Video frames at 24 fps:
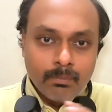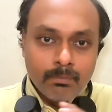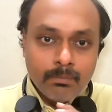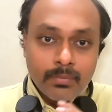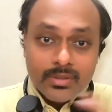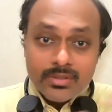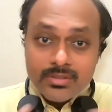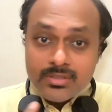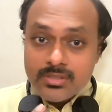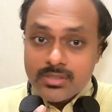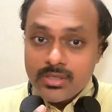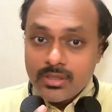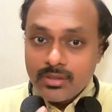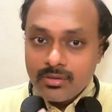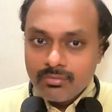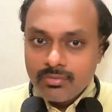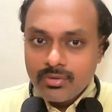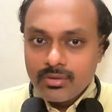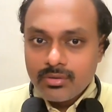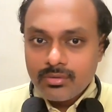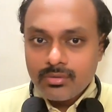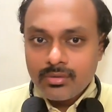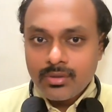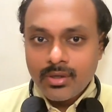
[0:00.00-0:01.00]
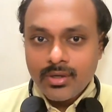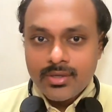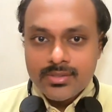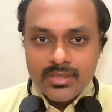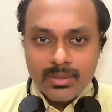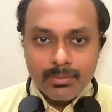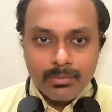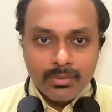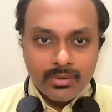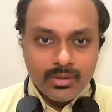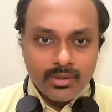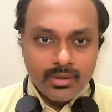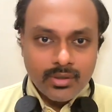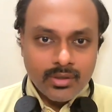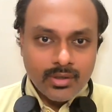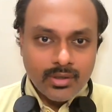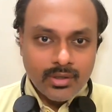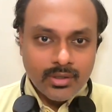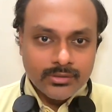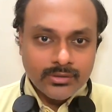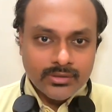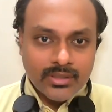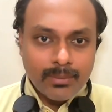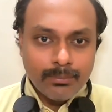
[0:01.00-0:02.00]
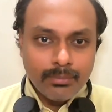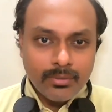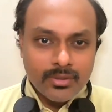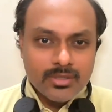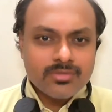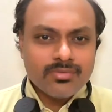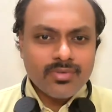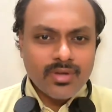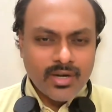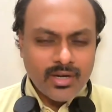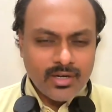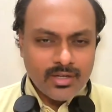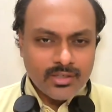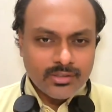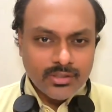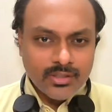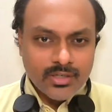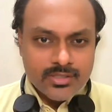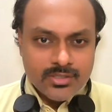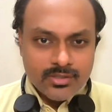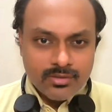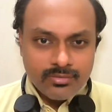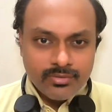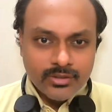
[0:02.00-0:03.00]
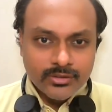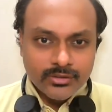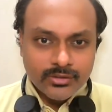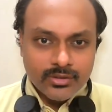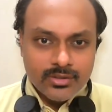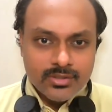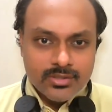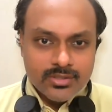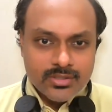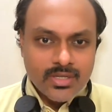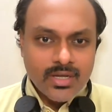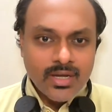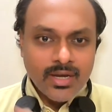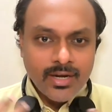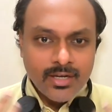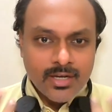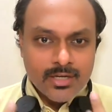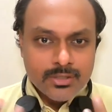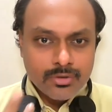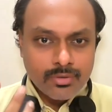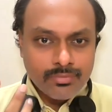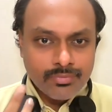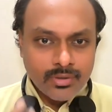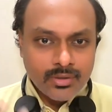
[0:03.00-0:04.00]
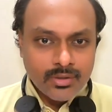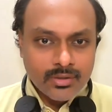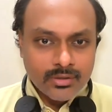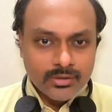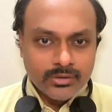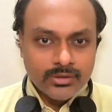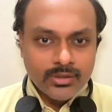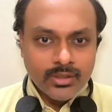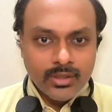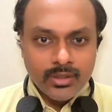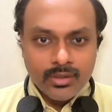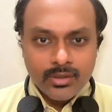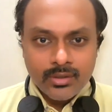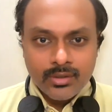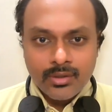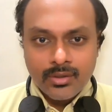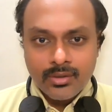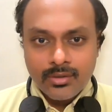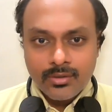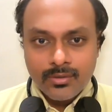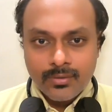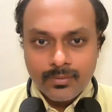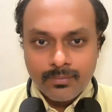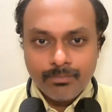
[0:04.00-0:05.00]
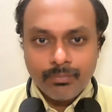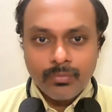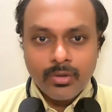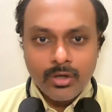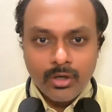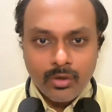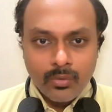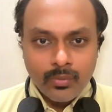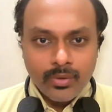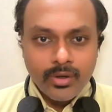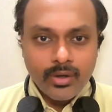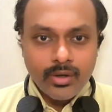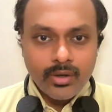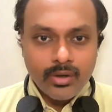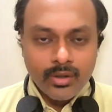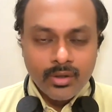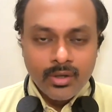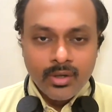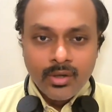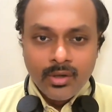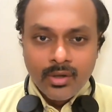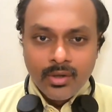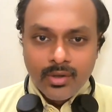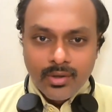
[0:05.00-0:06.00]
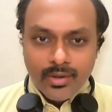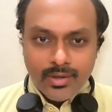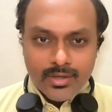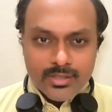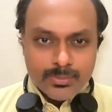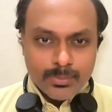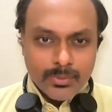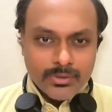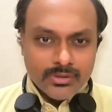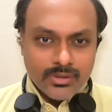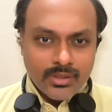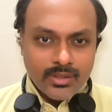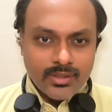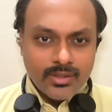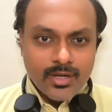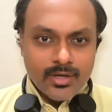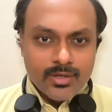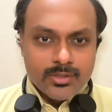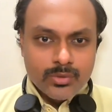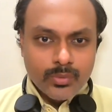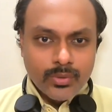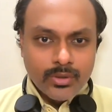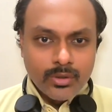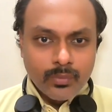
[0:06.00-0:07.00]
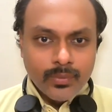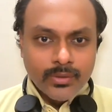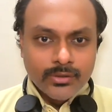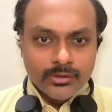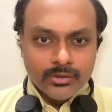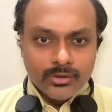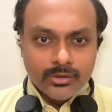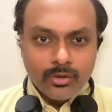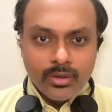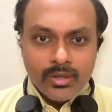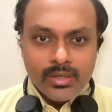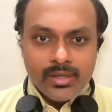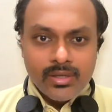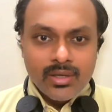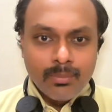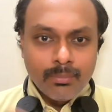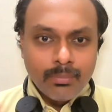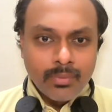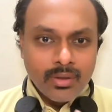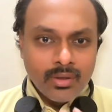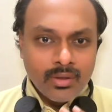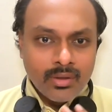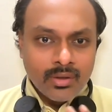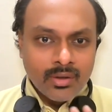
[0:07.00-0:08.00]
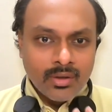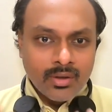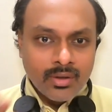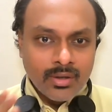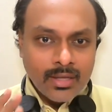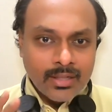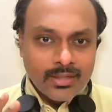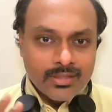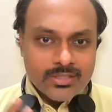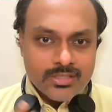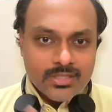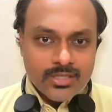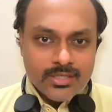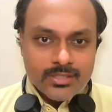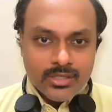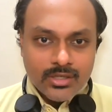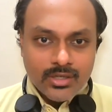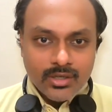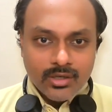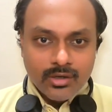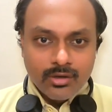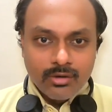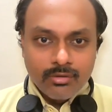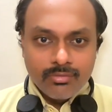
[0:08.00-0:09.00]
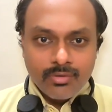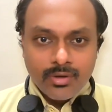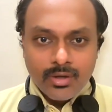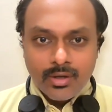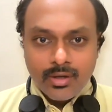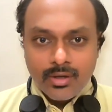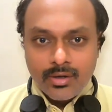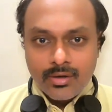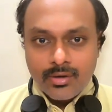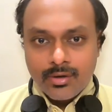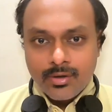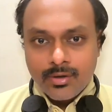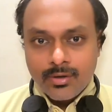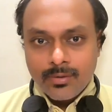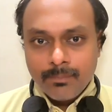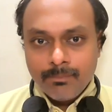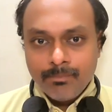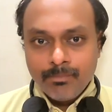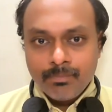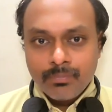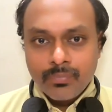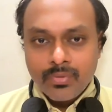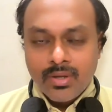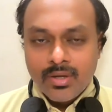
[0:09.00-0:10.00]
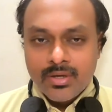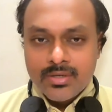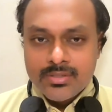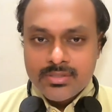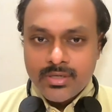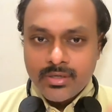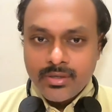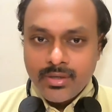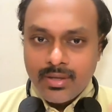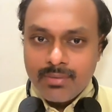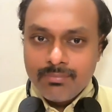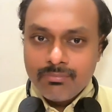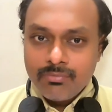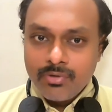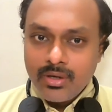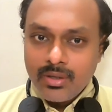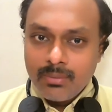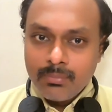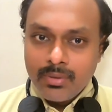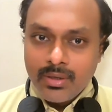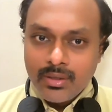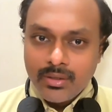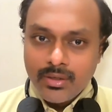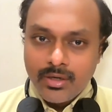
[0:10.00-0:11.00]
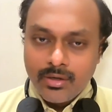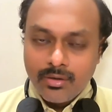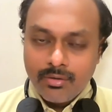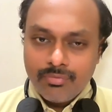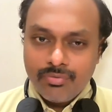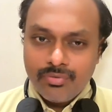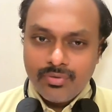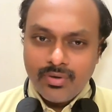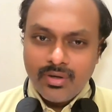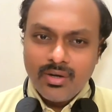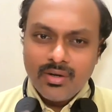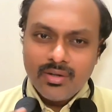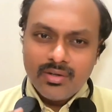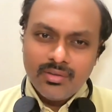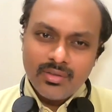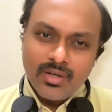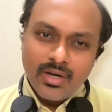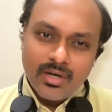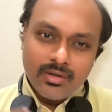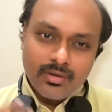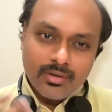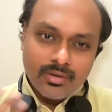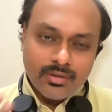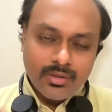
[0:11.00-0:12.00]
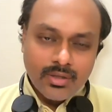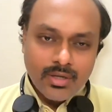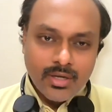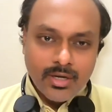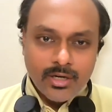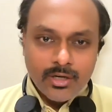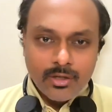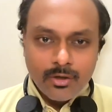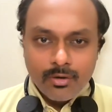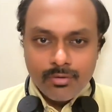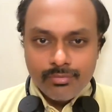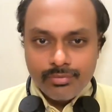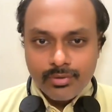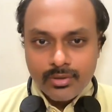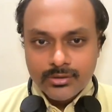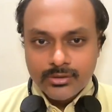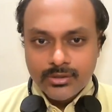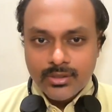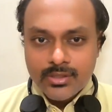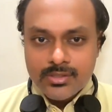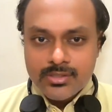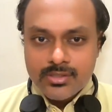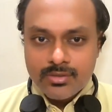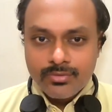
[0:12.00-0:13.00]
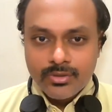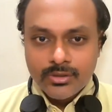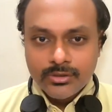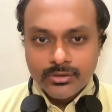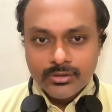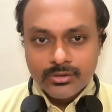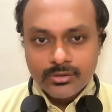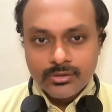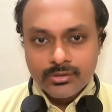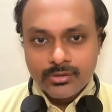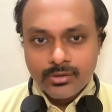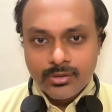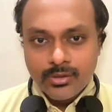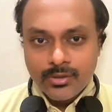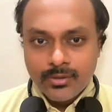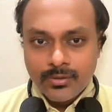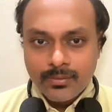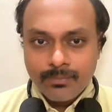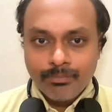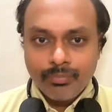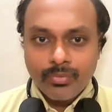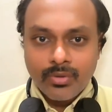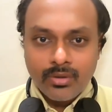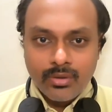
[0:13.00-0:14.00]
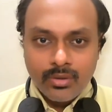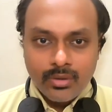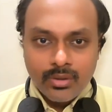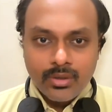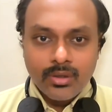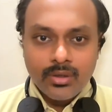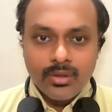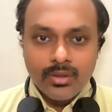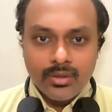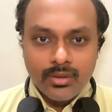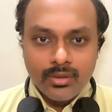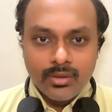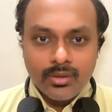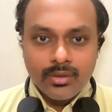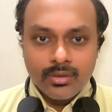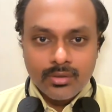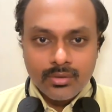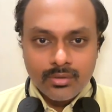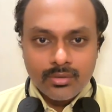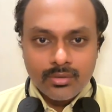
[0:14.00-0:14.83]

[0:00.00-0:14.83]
mixing with some other chapters where energy conservations, the ideas of energy are required. Especially there is one question on EMI LC circuit where there is a time varying magnetic field. In that, the idea of energy conservation really